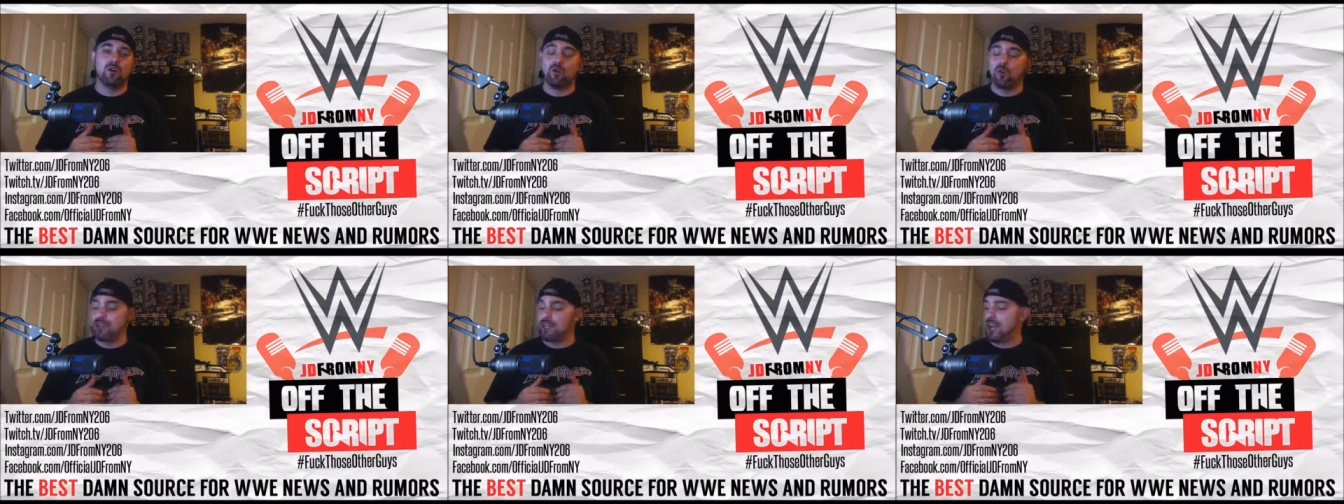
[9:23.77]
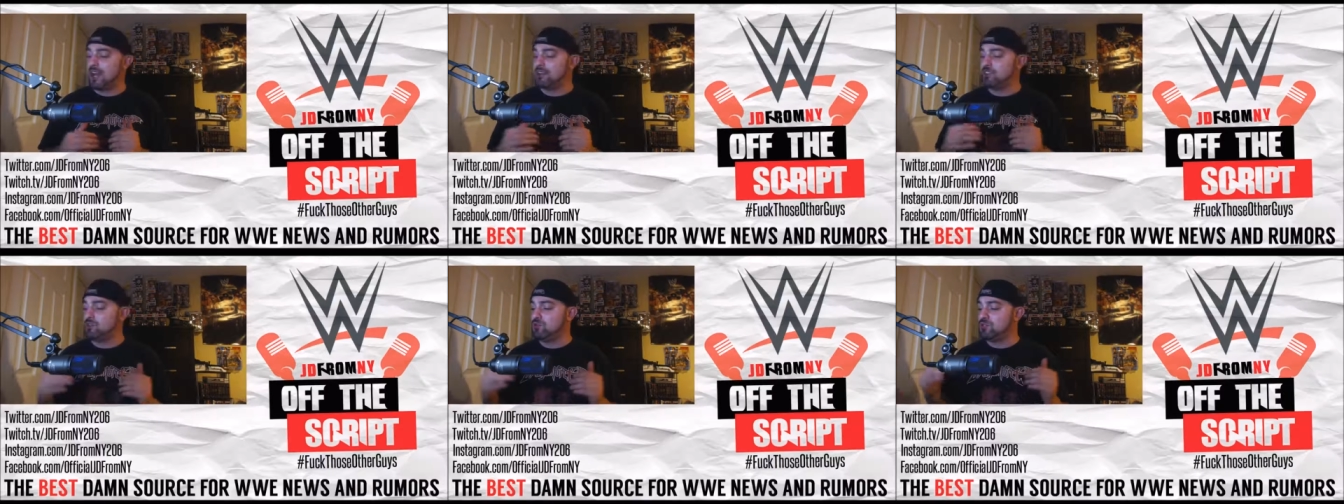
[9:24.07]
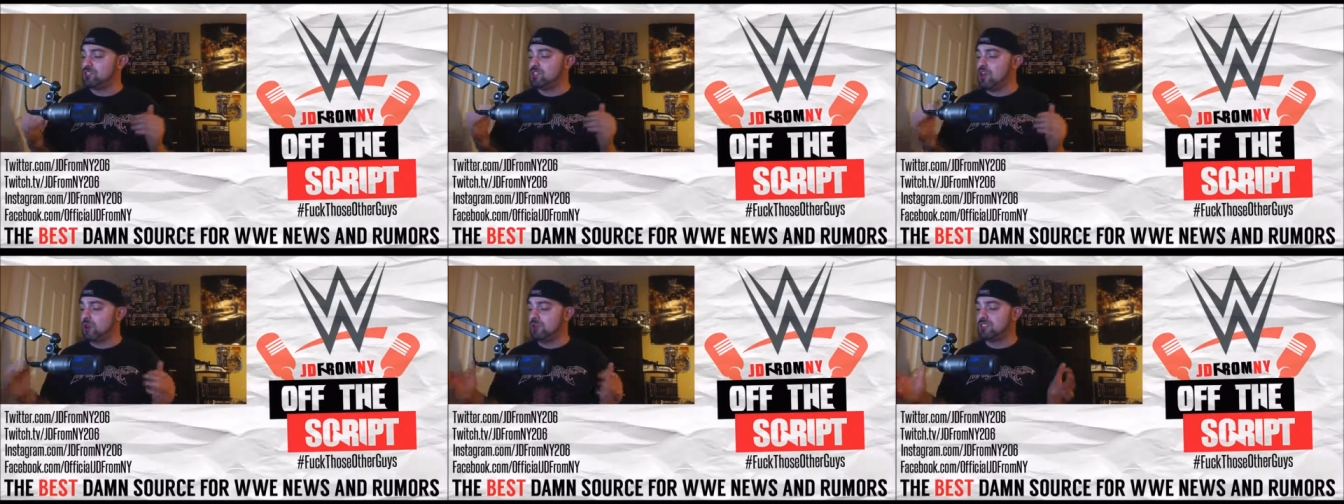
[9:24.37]
All you got to do
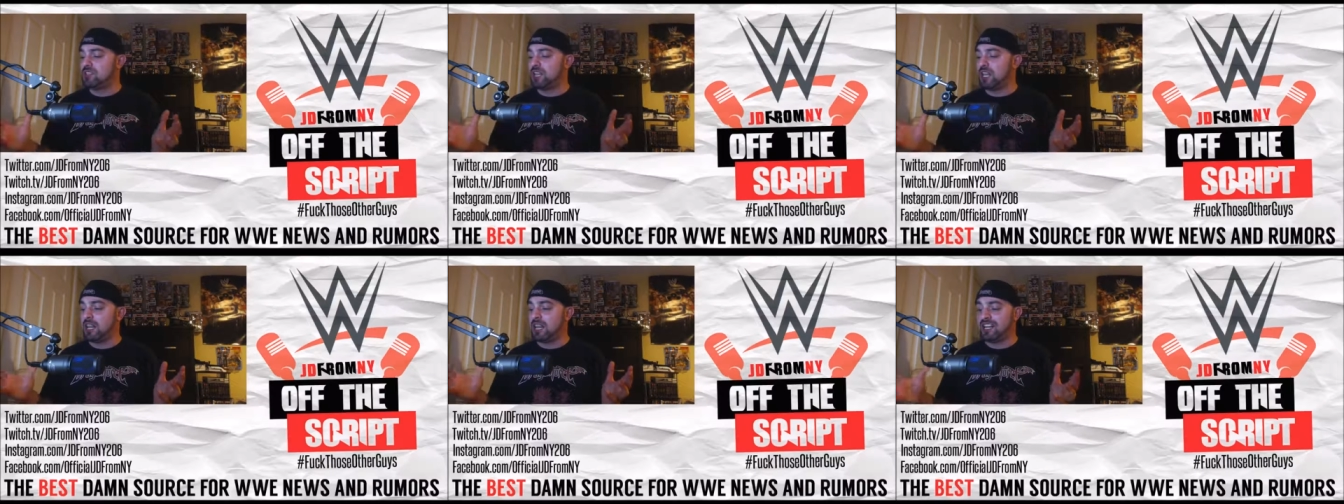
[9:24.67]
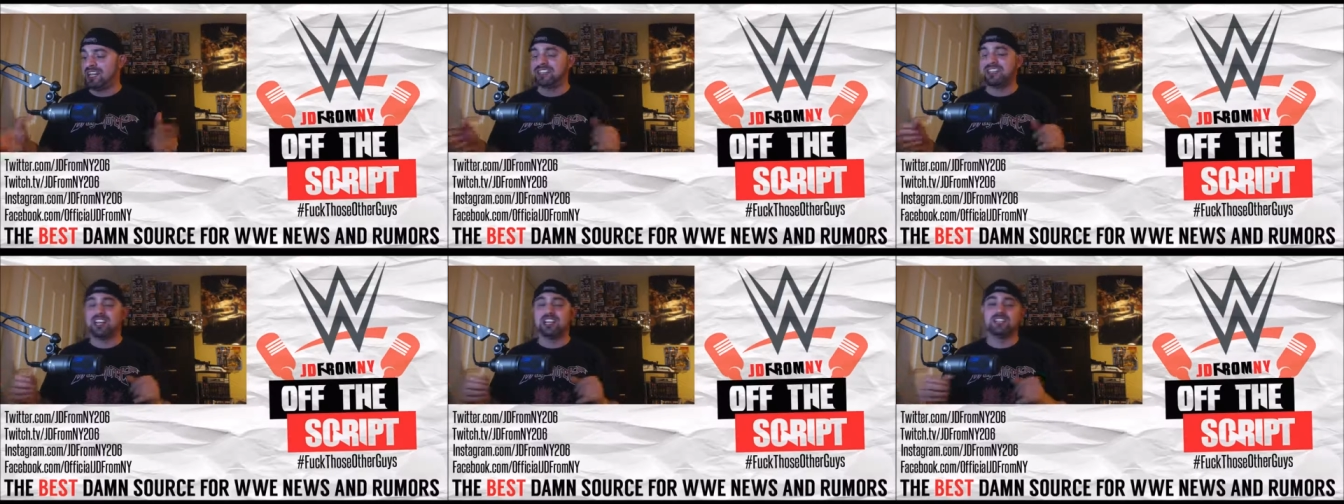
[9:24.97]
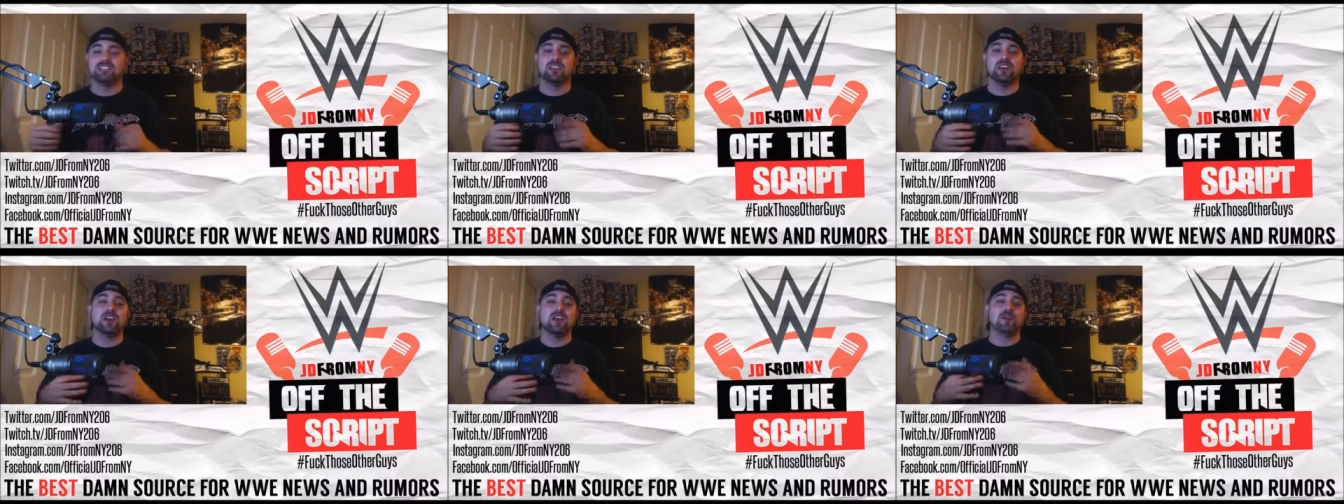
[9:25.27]
is go to the link that
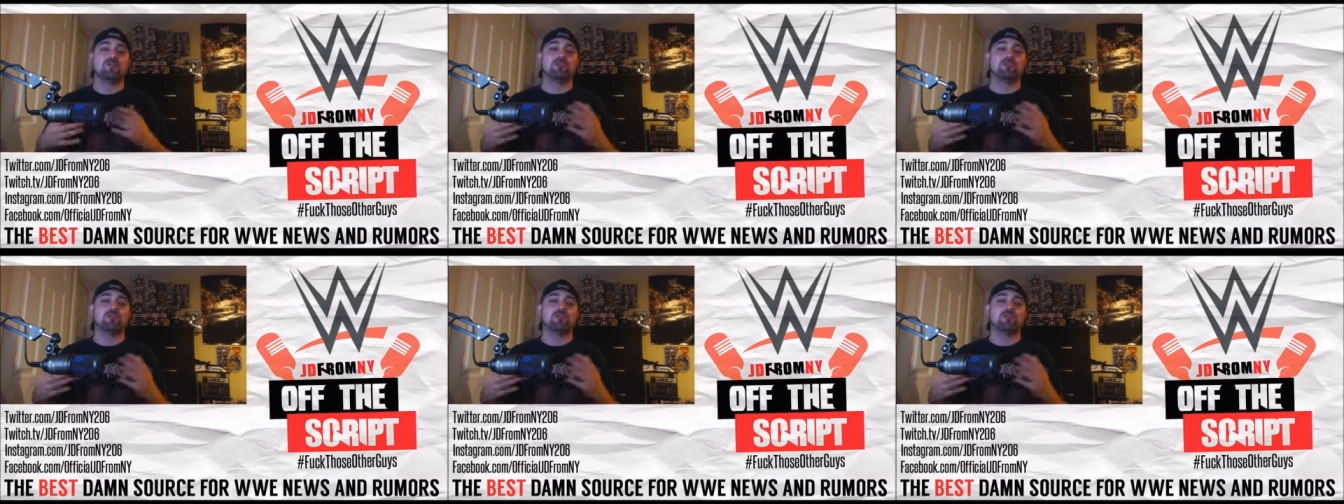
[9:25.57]
is